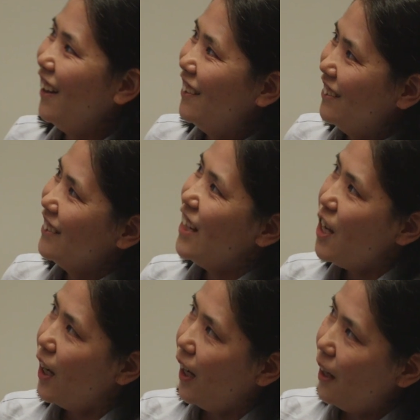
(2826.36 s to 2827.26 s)
uh,
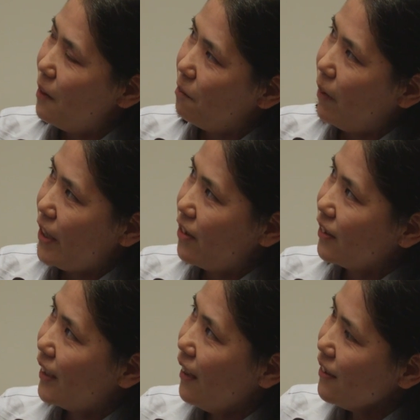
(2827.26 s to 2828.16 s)
uh,
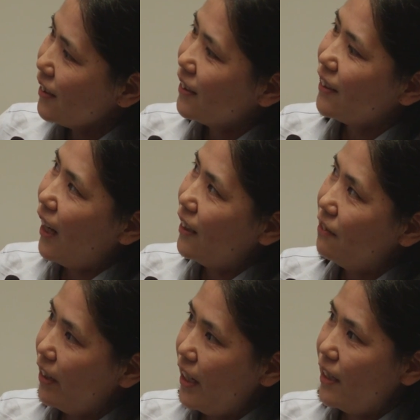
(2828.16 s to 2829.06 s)
mitral cells,
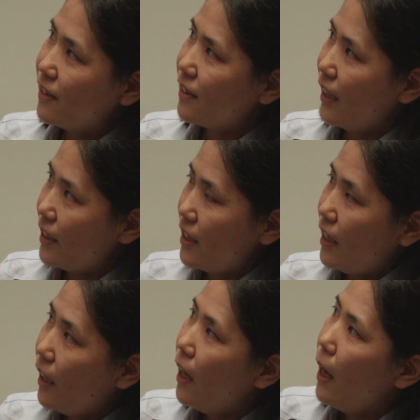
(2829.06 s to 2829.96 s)
and really
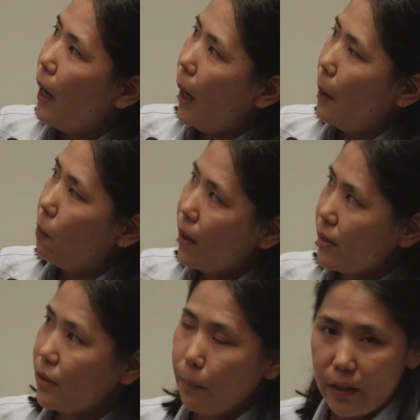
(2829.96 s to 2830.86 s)
study uh,
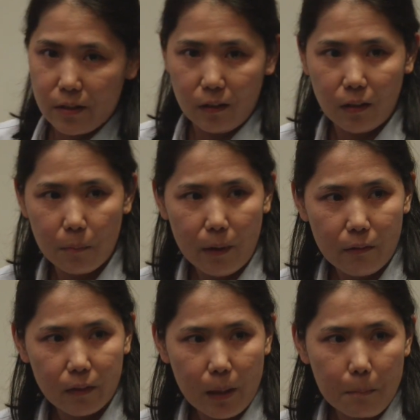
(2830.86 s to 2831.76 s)
what's special
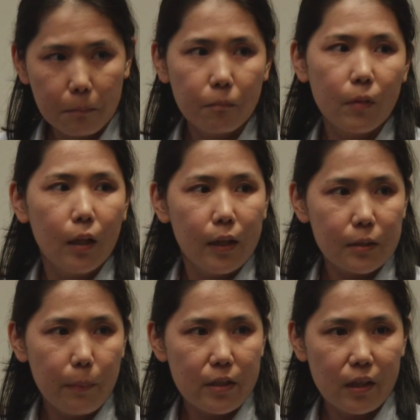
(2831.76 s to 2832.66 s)
about them,
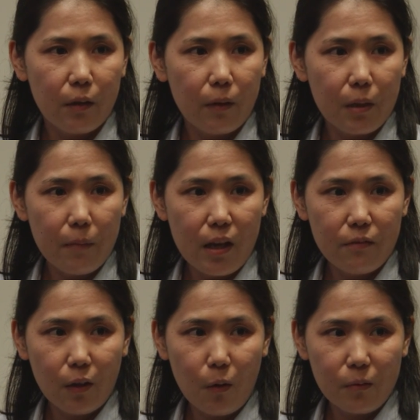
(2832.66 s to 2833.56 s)
especially when the
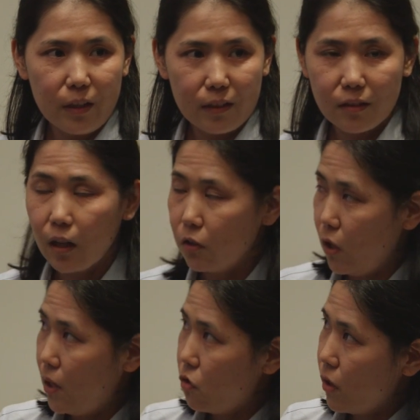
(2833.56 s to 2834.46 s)
behavioral context
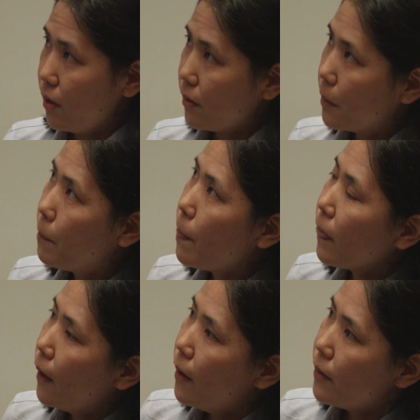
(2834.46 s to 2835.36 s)
changes.
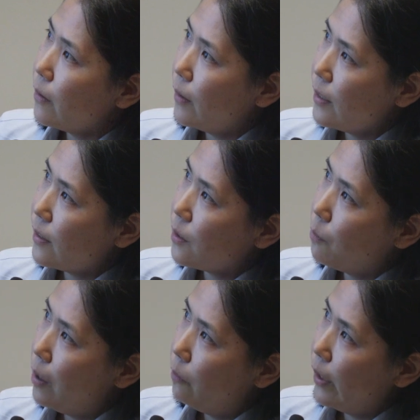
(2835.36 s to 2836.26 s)
So this is
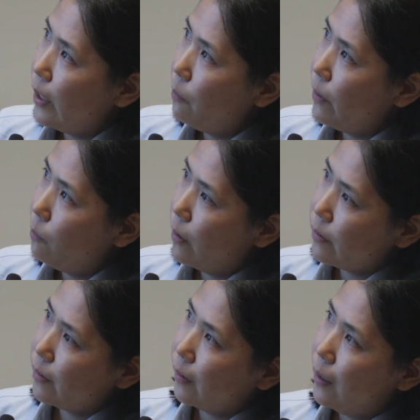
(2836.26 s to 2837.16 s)
where really we
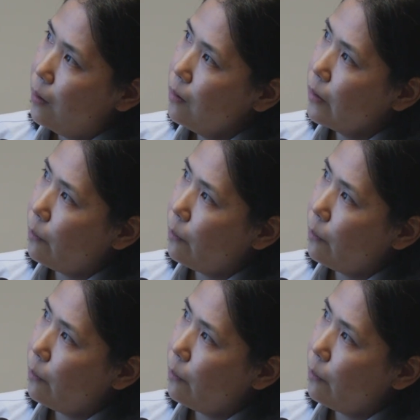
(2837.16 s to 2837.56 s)
want to go.